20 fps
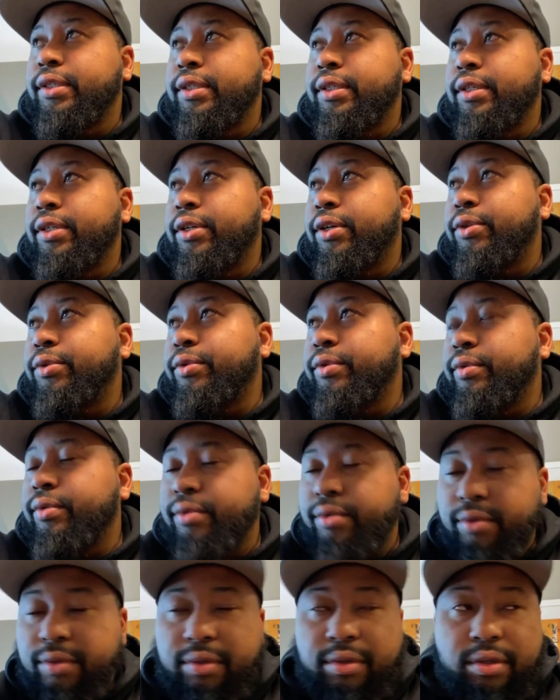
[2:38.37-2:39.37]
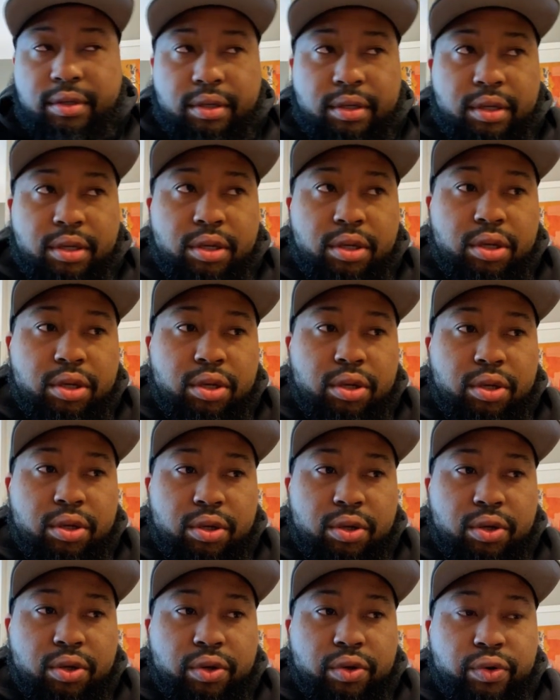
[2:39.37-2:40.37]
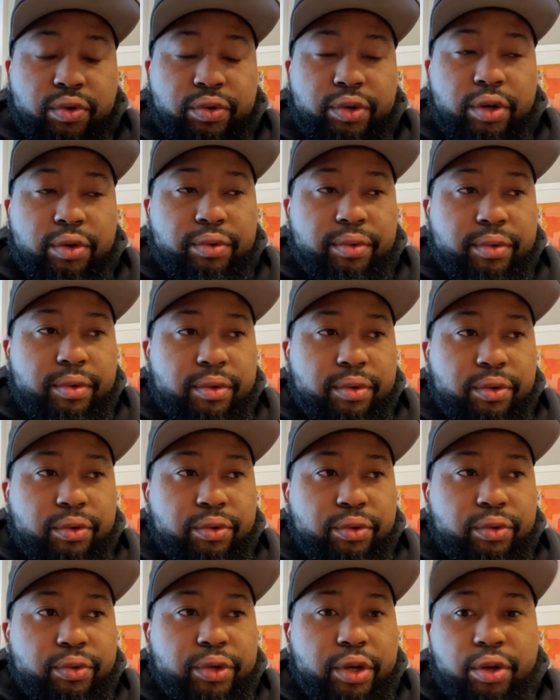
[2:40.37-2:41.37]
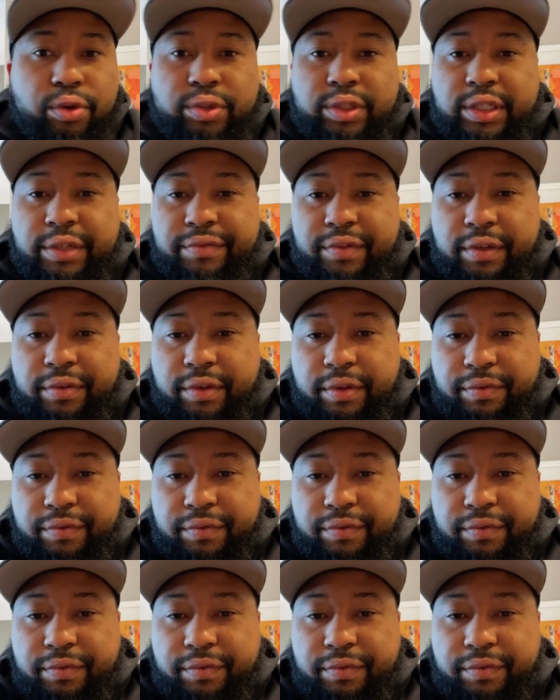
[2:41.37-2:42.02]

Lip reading: who knows if